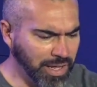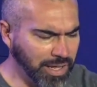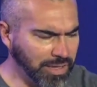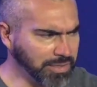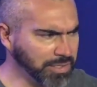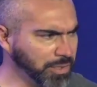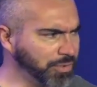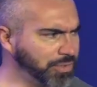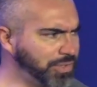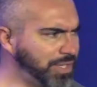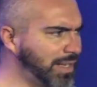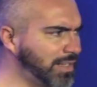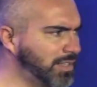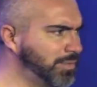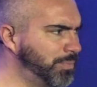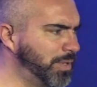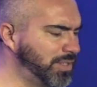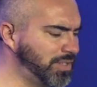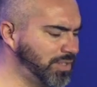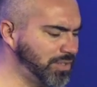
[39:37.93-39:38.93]
a little text
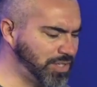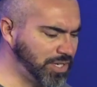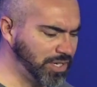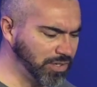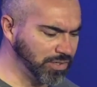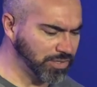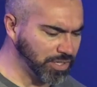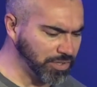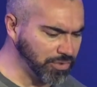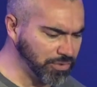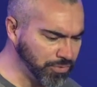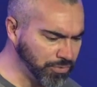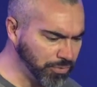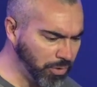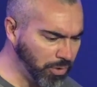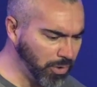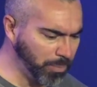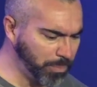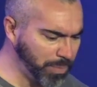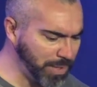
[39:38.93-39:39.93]
message here to
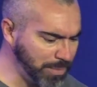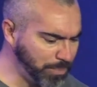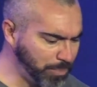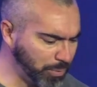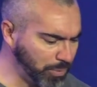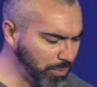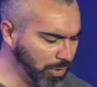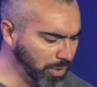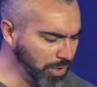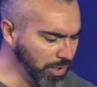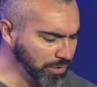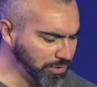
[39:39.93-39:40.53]
draw people